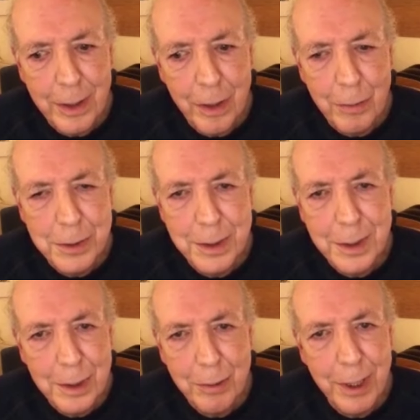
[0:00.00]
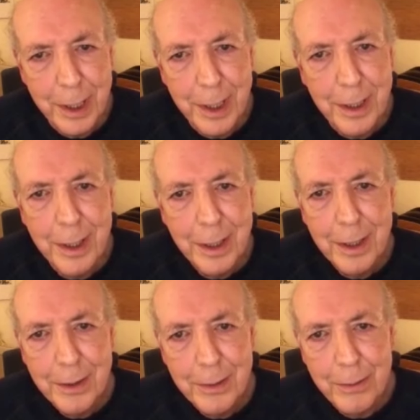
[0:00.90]
almost exhilarating.
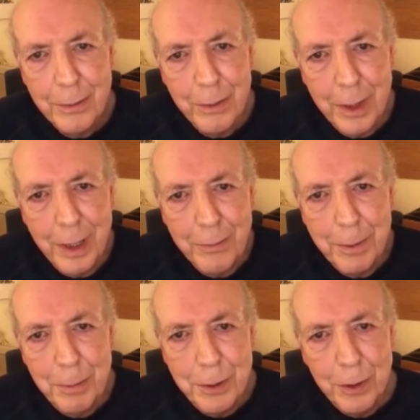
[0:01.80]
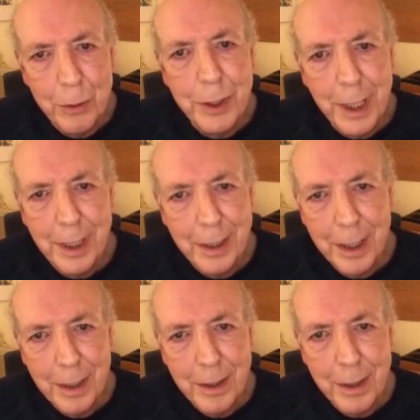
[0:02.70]
And if people can look at it
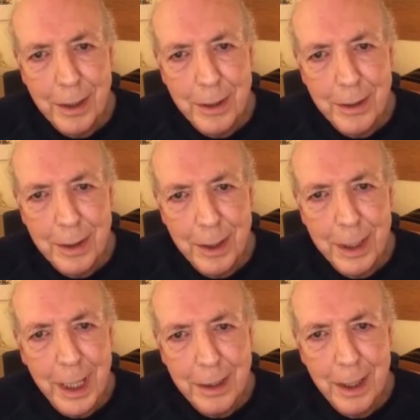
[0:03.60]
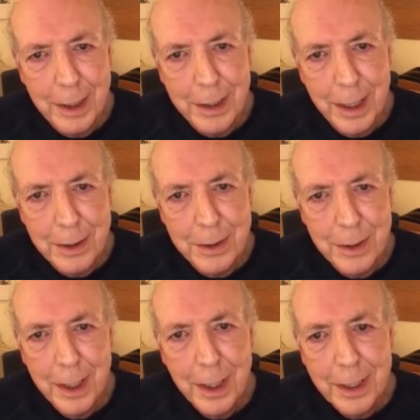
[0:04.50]
in that context,
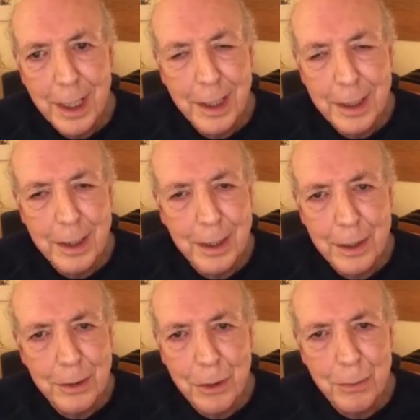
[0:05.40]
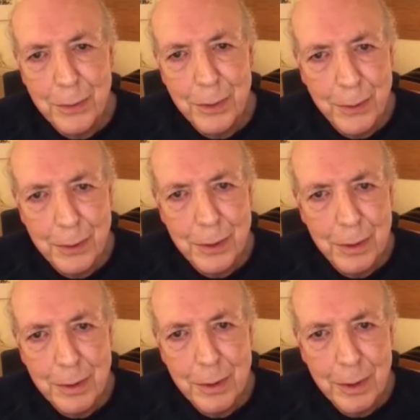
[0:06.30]
then I think that there's hope for the future.